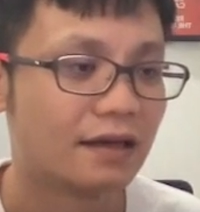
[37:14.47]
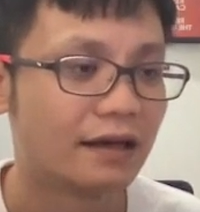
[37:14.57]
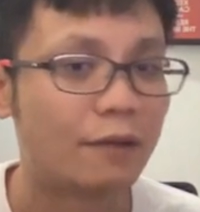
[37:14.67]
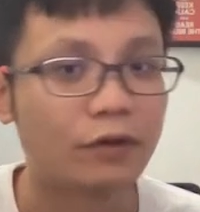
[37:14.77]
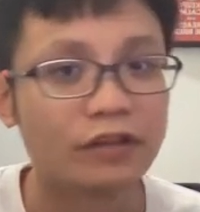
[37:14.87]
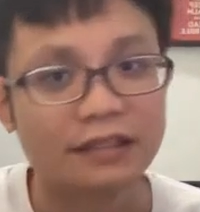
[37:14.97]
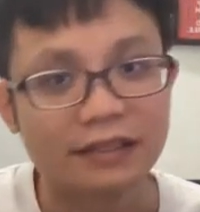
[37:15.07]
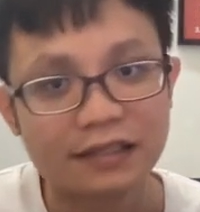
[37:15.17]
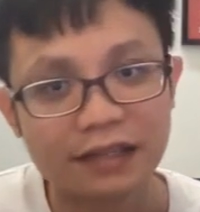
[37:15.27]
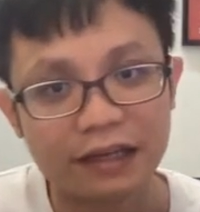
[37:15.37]

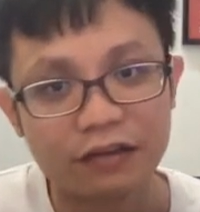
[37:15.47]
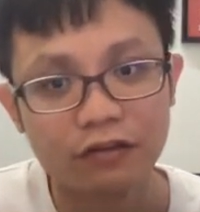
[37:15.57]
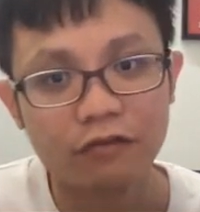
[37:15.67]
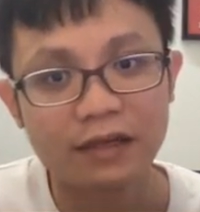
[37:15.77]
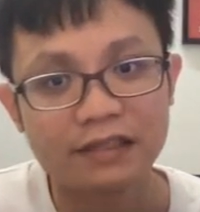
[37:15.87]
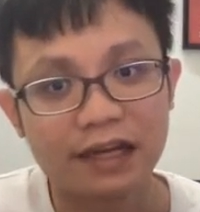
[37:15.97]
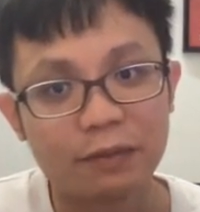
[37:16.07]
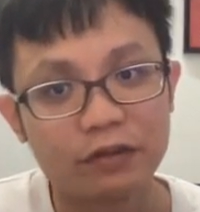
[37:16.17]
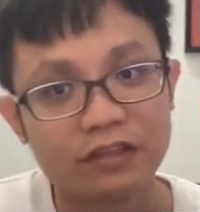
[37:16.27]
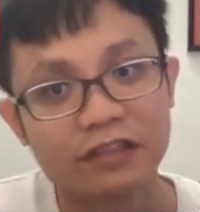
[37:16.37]
hypothesis. I don't know what is the
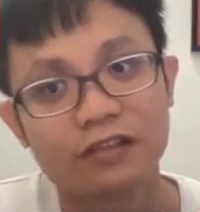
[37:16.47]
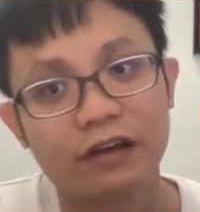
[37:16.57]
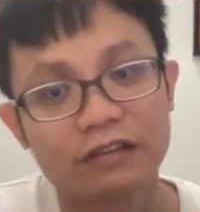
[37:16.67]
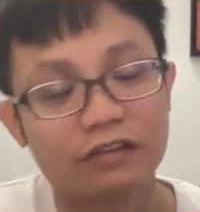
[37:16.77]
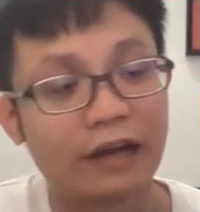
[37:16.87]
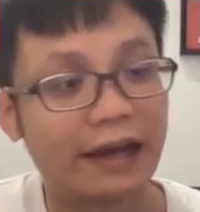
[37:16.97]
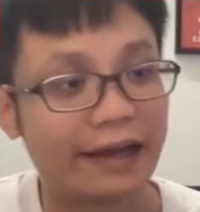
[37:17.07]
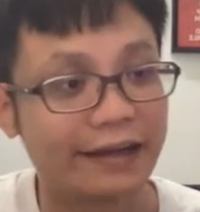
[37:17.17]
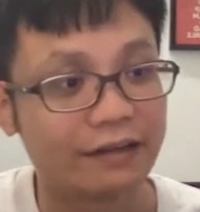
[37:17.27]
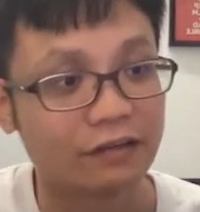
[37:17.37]
hypothesis, so
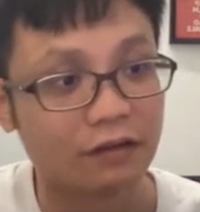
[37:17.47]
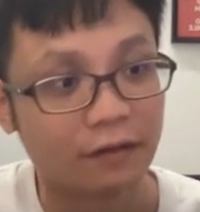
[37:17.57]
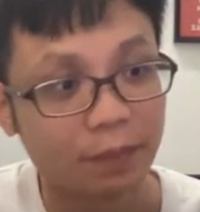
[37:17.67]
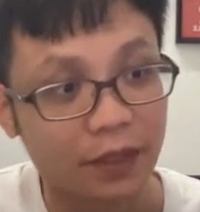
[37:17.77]
I don't.